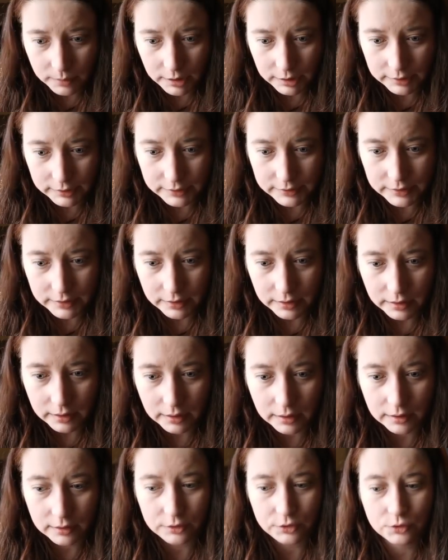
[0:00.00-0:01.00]
but
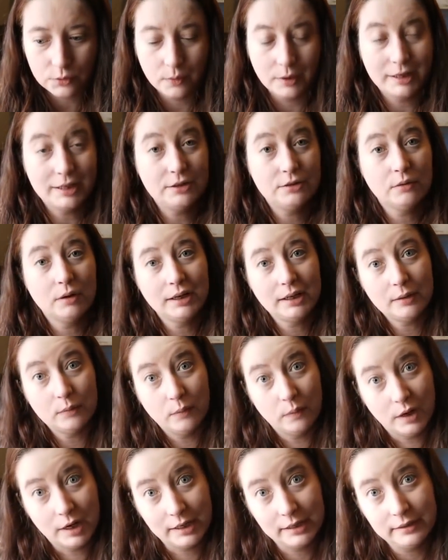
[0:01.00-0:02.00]

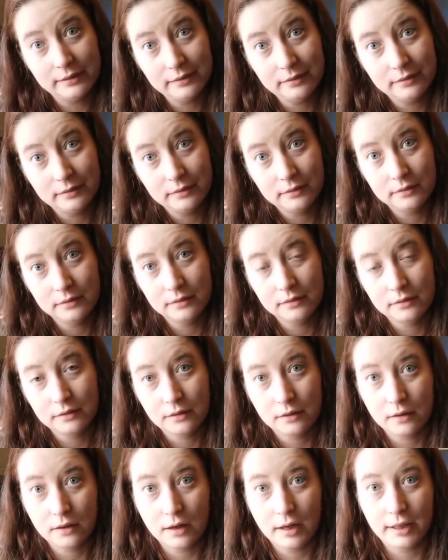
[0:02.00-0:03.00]
2021
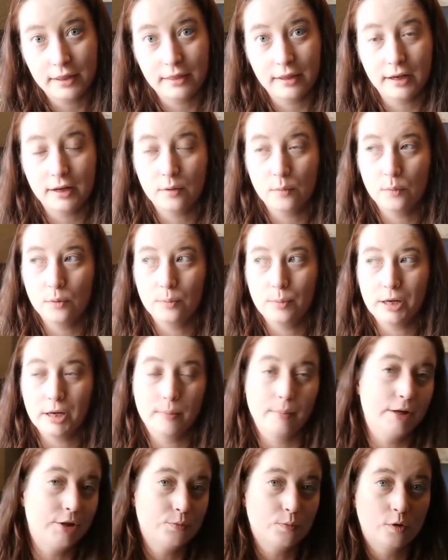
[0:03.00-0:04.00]
I think will
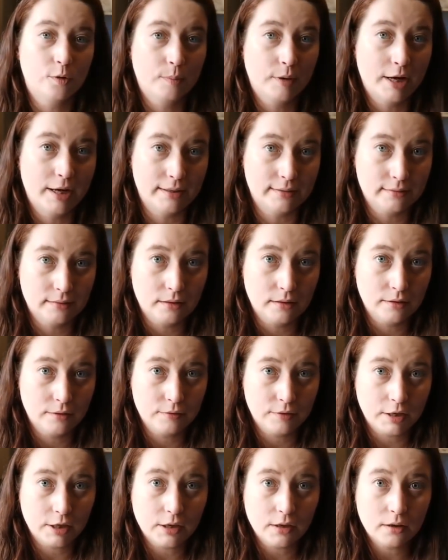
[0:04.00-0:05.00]
be a much more
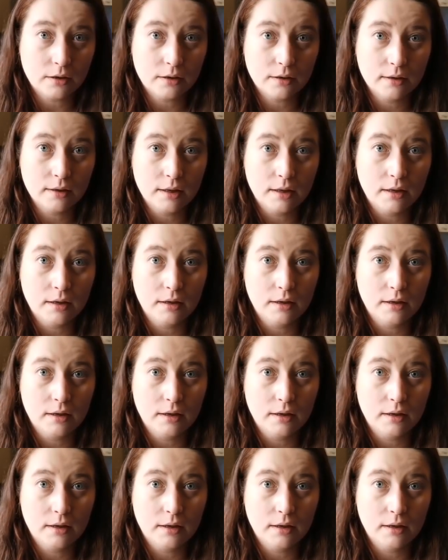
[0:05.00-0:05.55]
positive year.